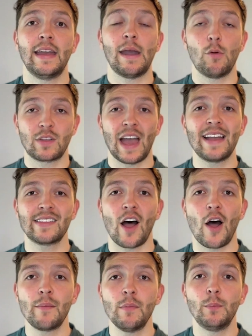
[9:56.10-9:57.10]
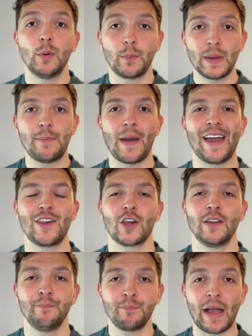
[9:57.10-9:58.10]
It will take time, but be
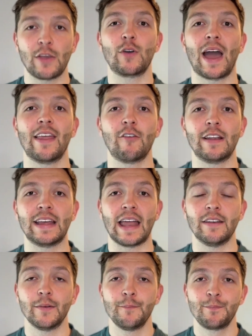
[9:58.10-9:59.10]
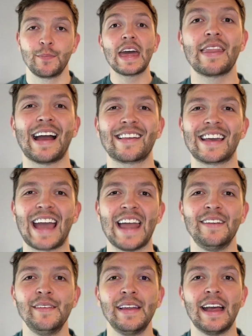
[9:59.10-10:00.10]
patient and you'll get there in the end. Thanks
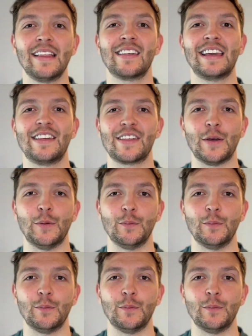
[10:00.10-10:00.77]
again and see you soon.